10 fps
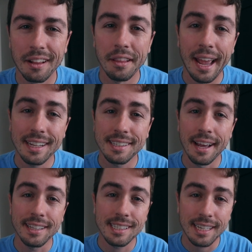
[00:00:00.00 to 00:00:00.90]
Last
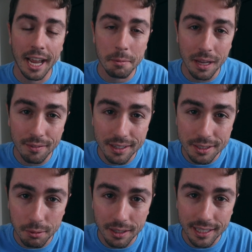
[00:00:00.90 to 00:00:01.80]
night,
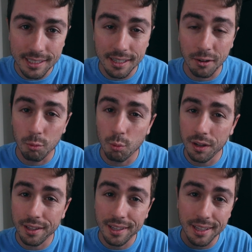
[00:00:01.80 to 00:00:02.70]
Mavis released a
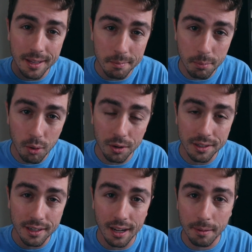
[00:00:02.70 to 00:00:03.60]
really
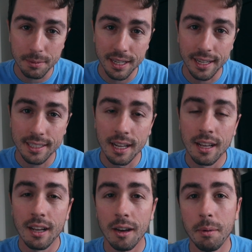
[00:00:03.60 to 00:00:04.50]
important update
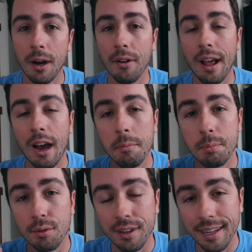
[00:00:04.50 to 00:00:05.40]
about how
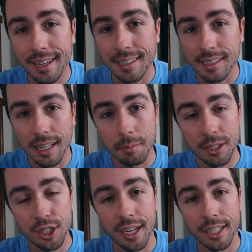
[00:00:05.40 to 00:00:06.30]
breeding is going to be
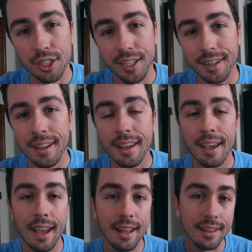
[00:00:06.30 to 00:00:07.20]
changing
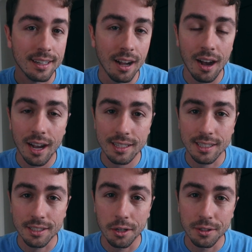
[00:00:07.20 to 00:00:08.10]
and the costs
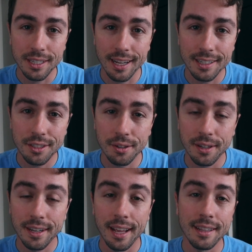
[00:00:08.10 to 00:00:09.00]
associated to
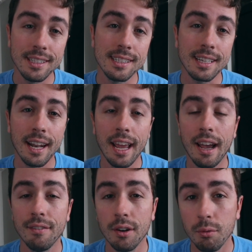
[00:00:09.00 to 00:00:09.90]
it, and this is going to
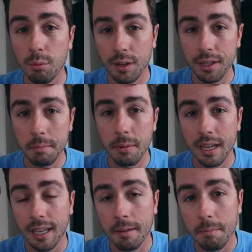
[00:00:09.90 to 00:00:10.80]
have a really
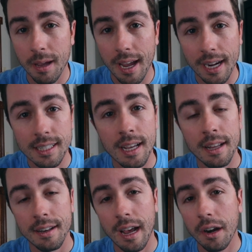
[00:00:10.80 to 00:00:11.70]
big impact
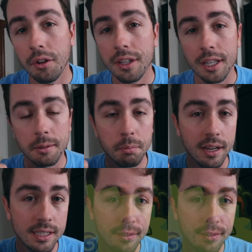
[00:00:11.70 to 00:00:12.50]
not only on the price